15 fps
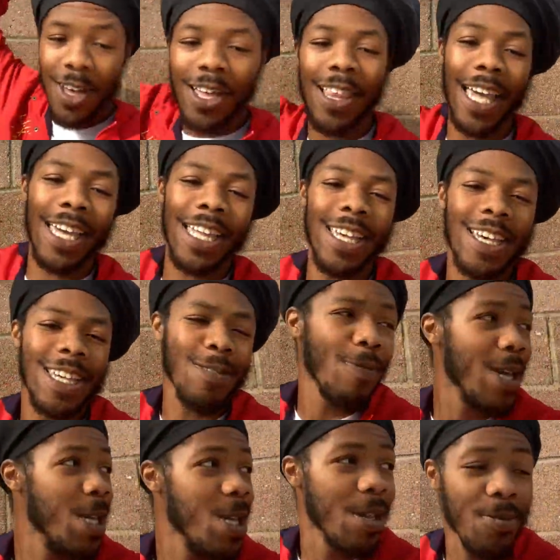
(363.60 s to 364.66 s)
like in Space
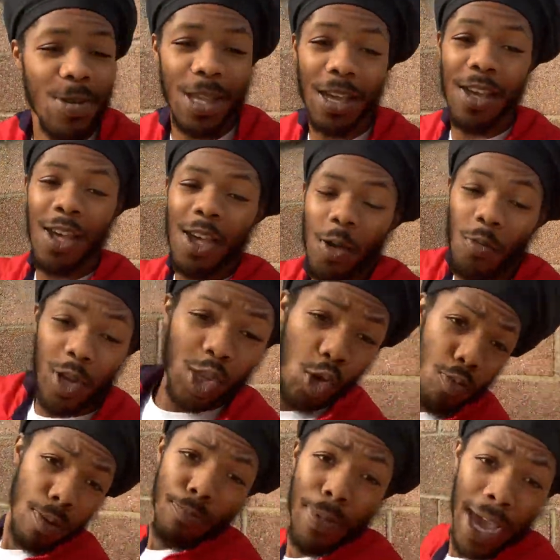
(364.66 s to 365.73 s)
Jam. He's like, went through
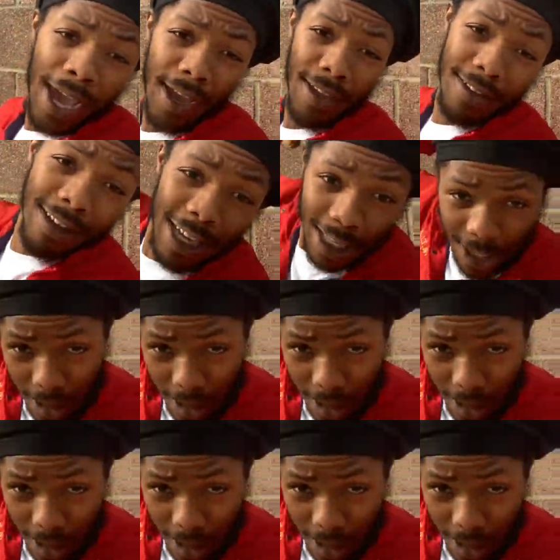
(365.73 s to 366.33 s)
my back, then